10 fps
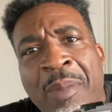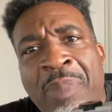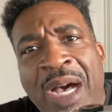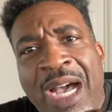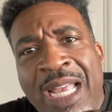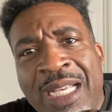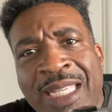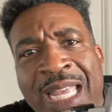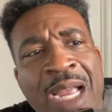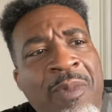buy a
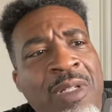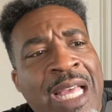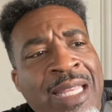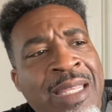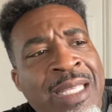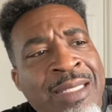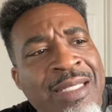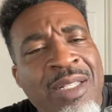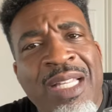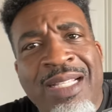camera like
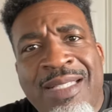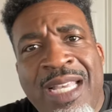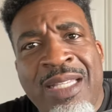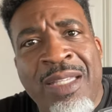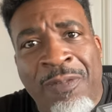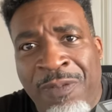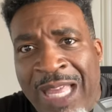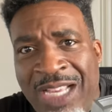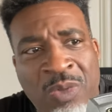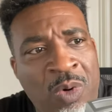this? You know, like I said, the
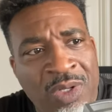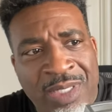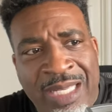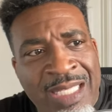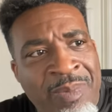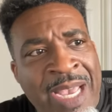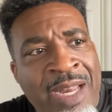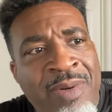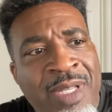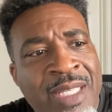flash works, it takes
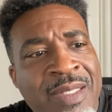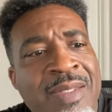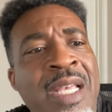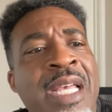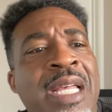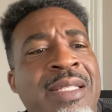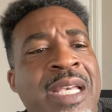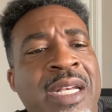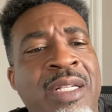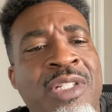batteries, it's
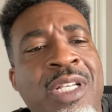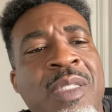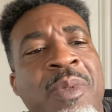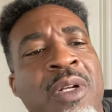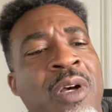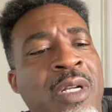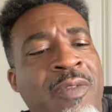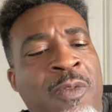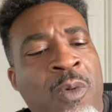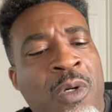got an adjustment on it
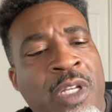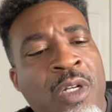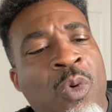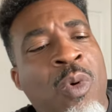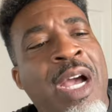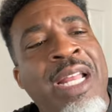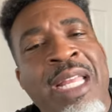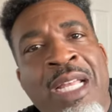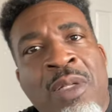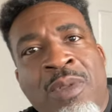for, you know, wide
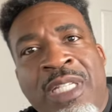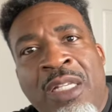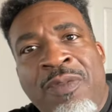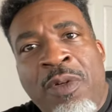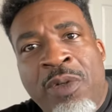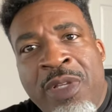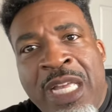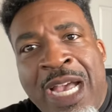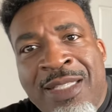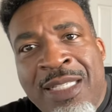angle telephoto. You
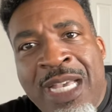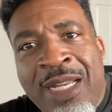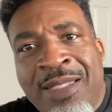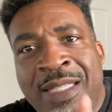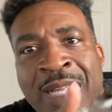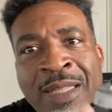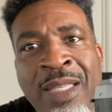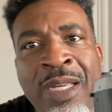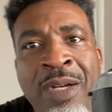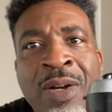guys can kind of see that
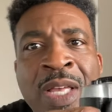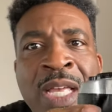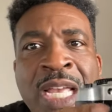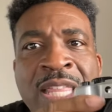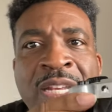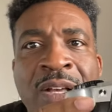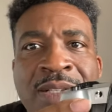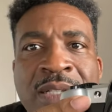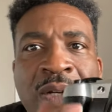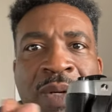there. And then
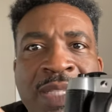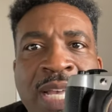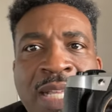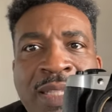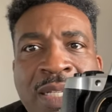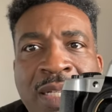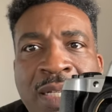also it's got the